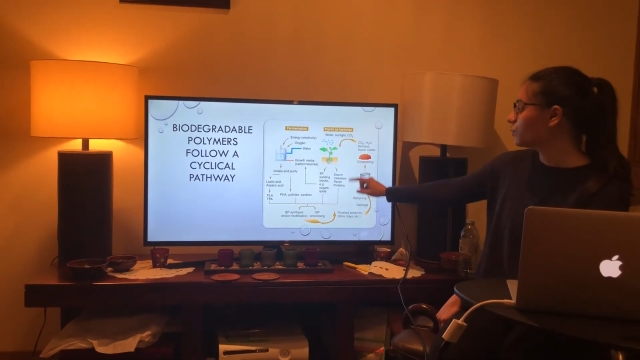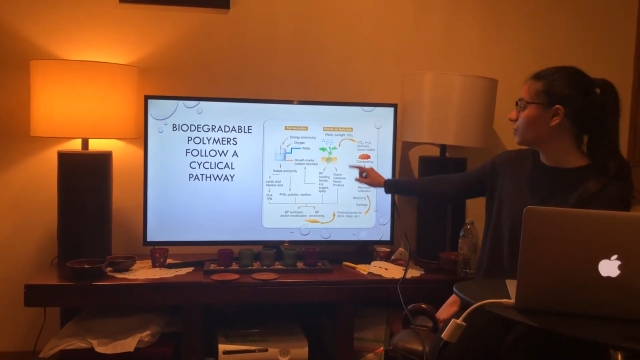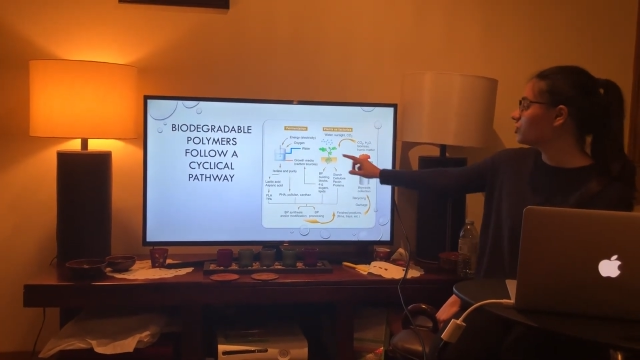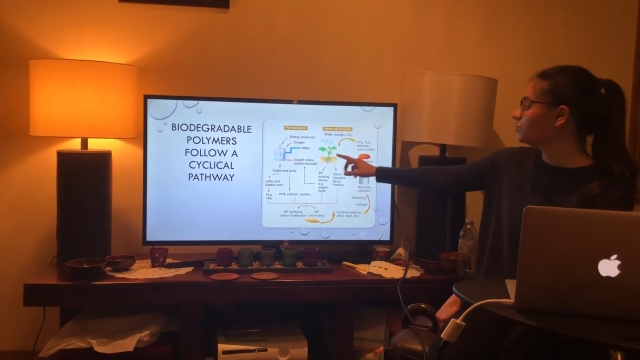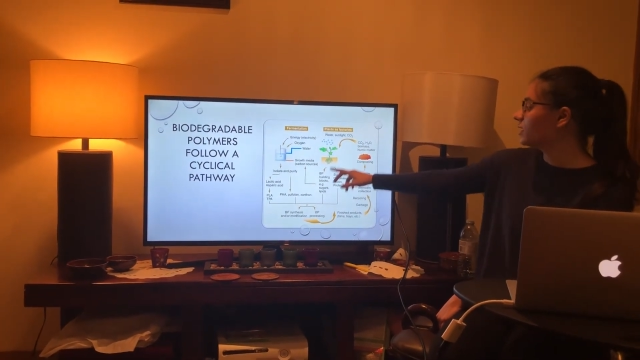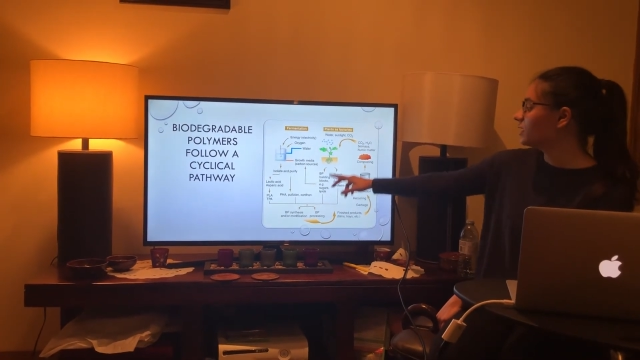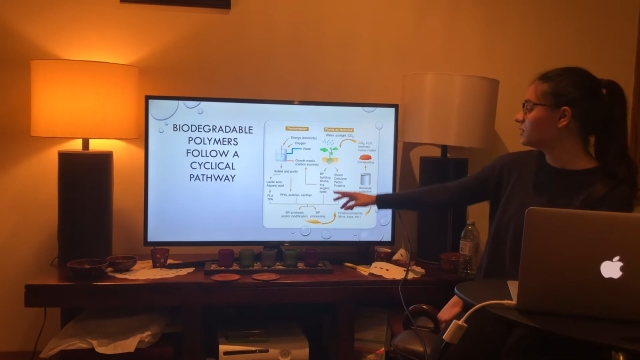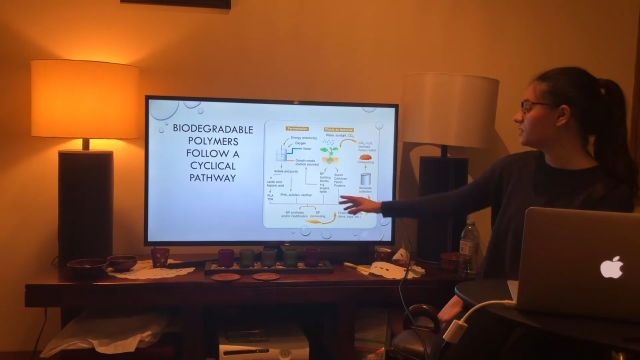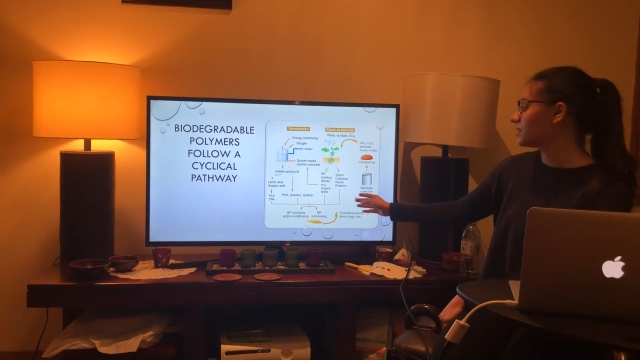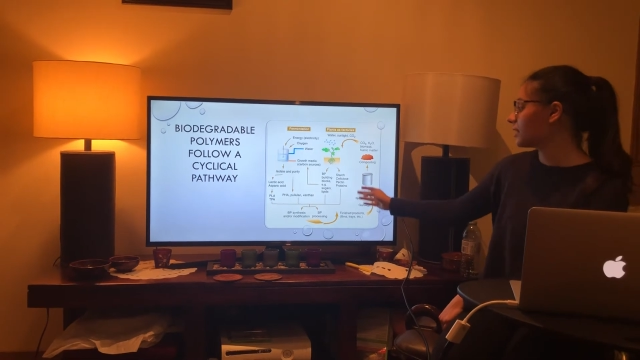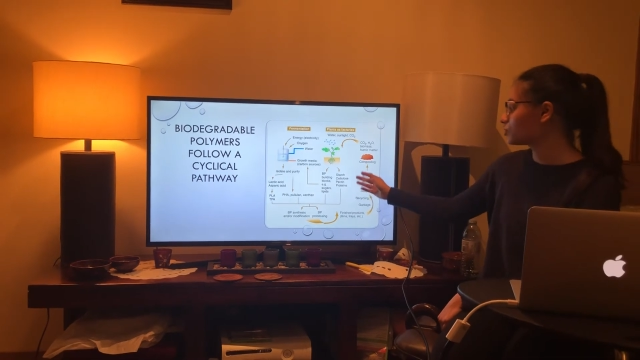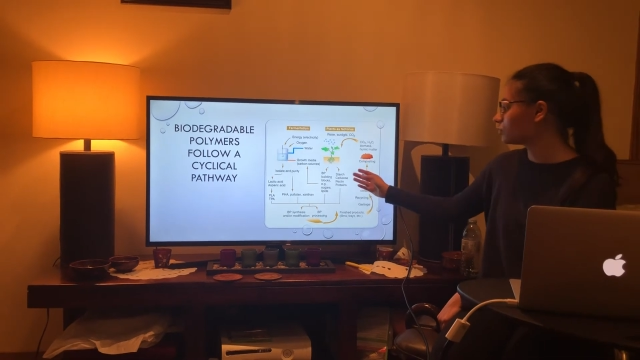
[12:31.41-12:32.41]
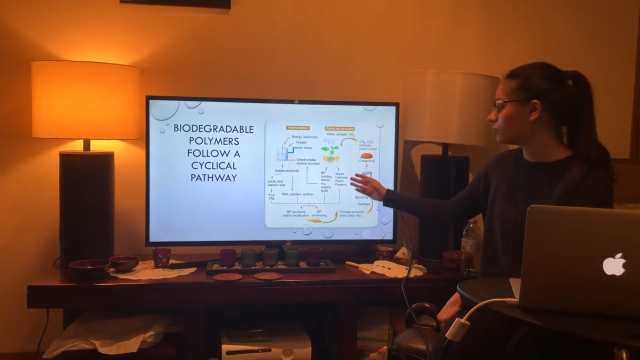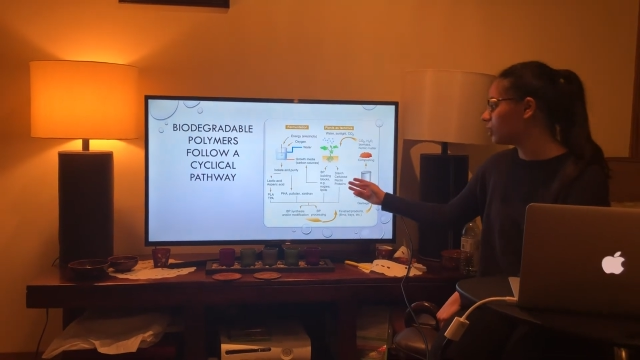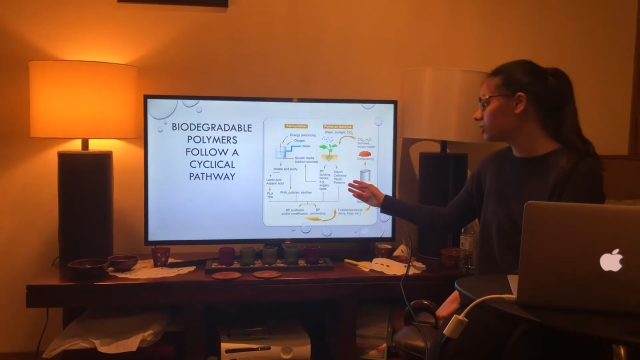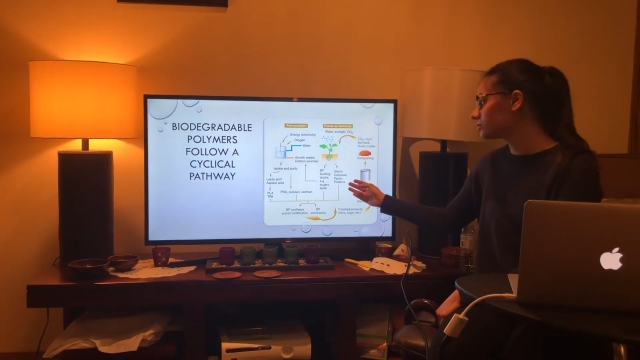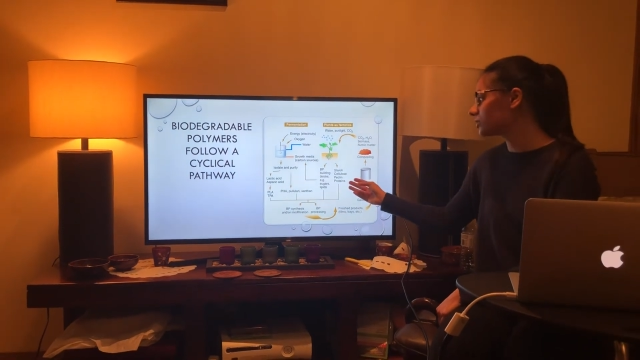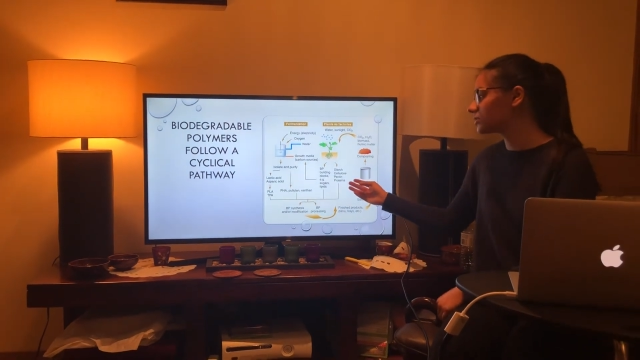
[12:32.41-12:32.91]
And when you make these natural
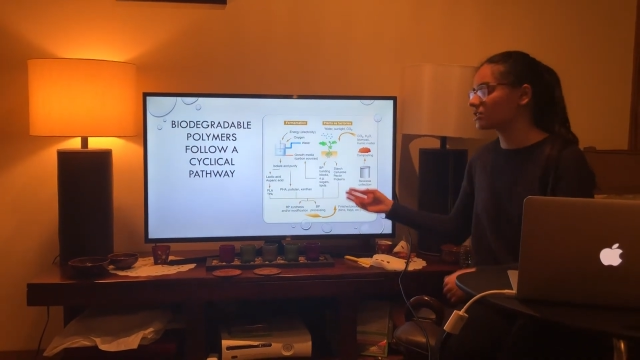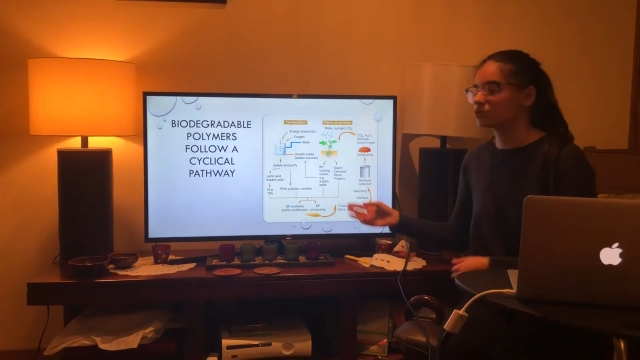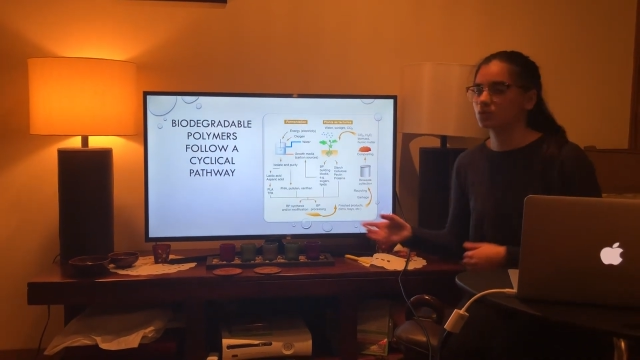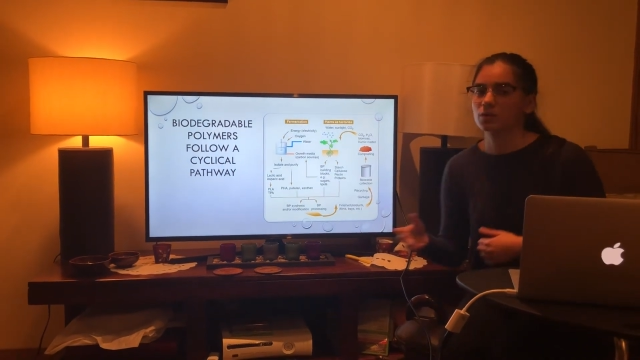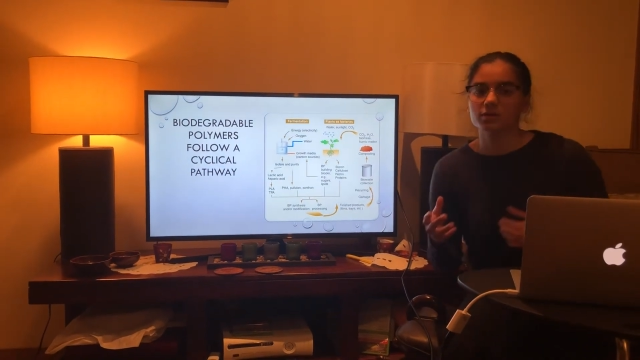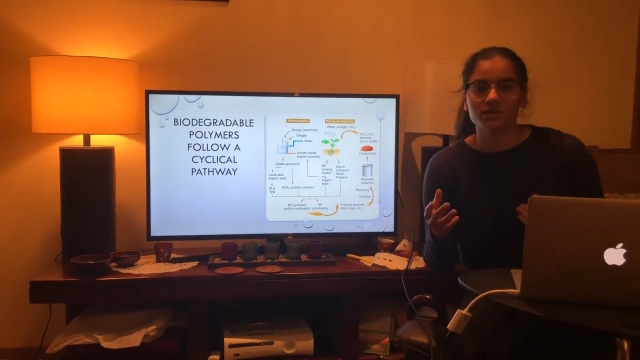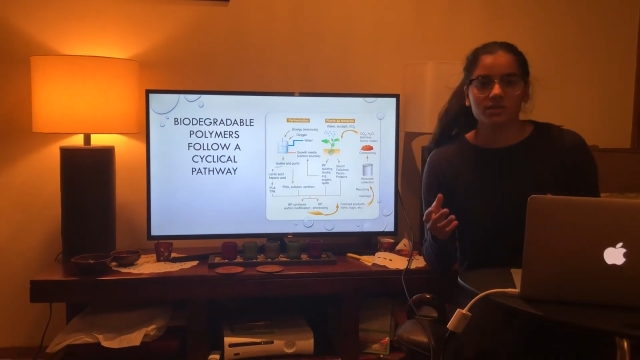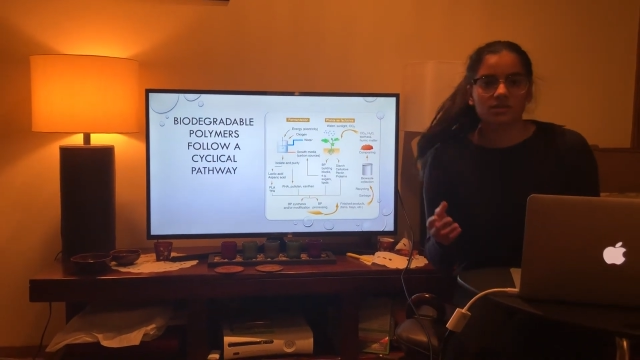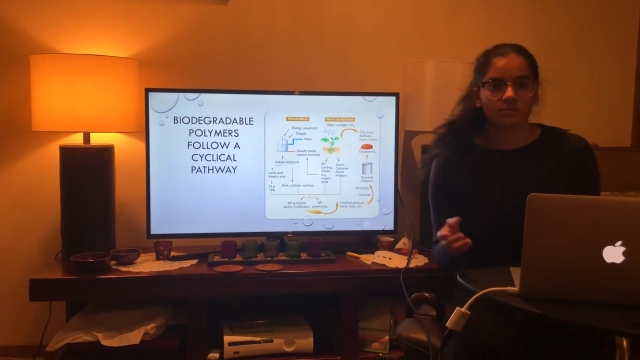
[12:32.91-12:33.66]
polymers is what we need